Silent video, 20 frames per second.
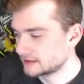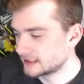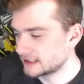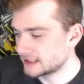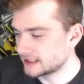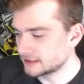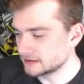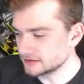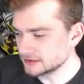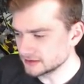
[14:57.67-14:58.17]

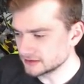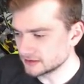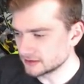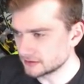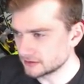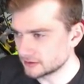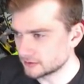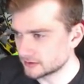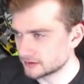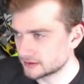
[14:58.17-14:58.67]
I also
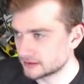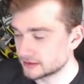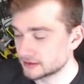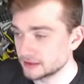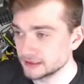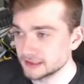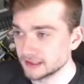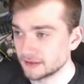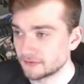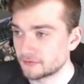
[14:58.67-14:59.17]
don't know.
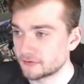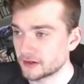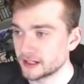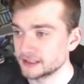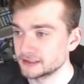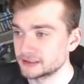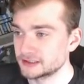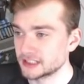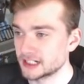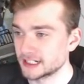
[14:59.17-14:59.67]
There is a
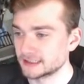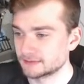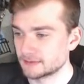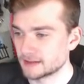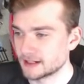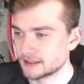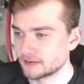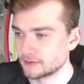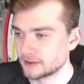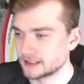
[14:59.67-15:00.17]
franchise,
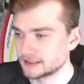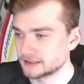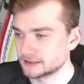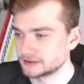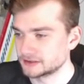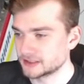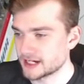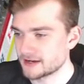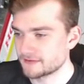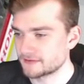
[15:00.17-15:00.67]
by the way, in the
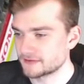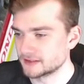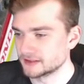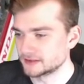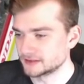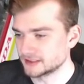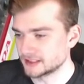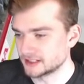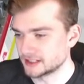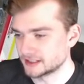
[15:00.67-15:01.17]
draft
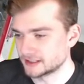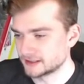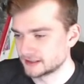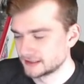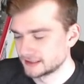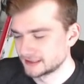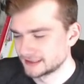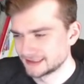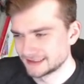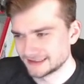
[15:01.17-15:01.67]
this year.
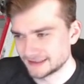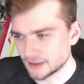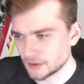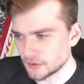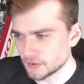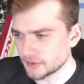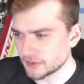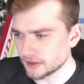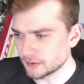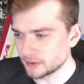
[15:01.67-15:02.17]

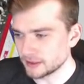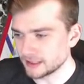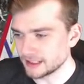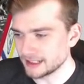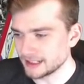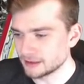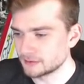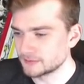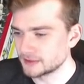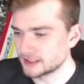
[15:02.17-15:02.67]
Don't think we
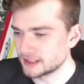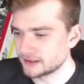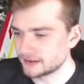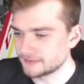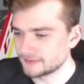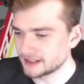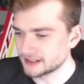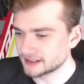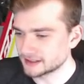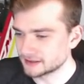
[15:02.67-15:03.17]
need him, though.
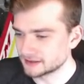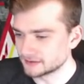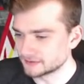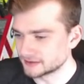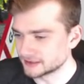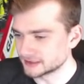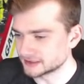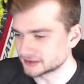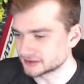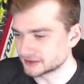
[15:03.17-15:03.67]
I'm not going to
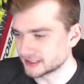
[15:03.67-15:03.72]
risk